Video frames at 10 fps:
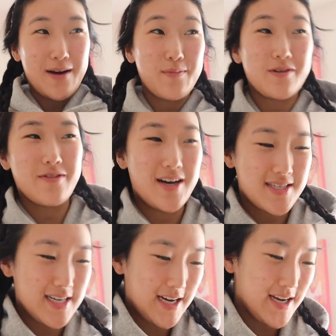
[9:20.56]
recap of
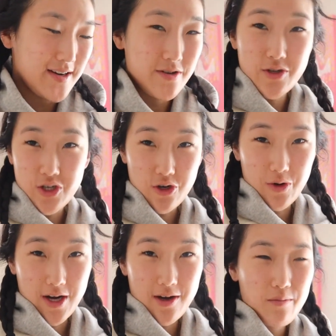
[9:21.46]
last night.
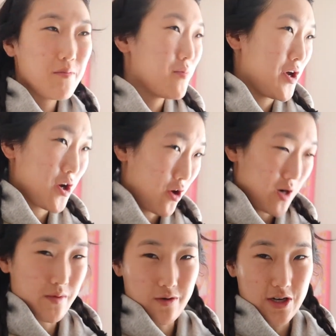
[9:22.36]
Shuka,
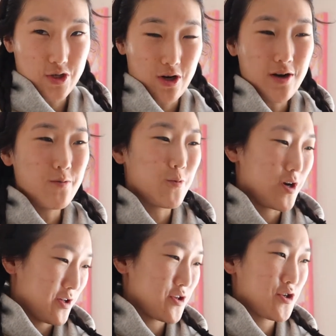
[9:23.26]
incredible restaurant. We
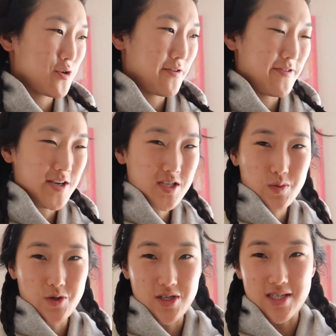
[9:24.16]
got the Shuka Feast,
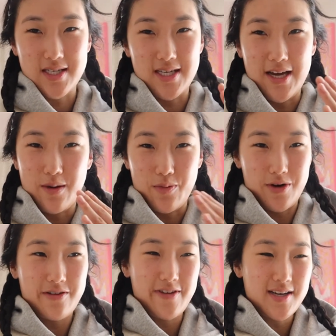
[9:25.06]
which is this like
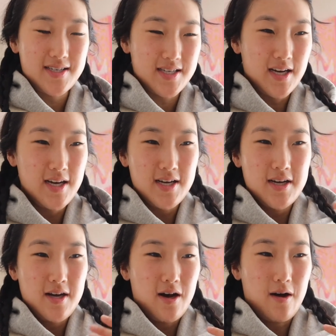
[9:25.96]
prefixed
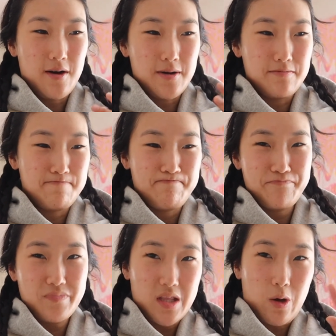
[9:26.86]
um
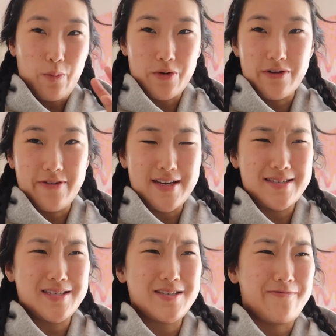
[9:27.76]

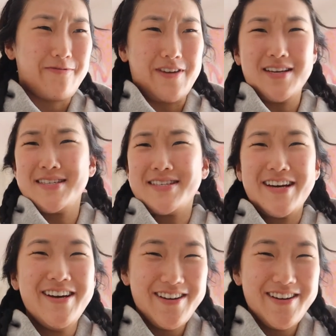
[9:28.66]
prefixed feast,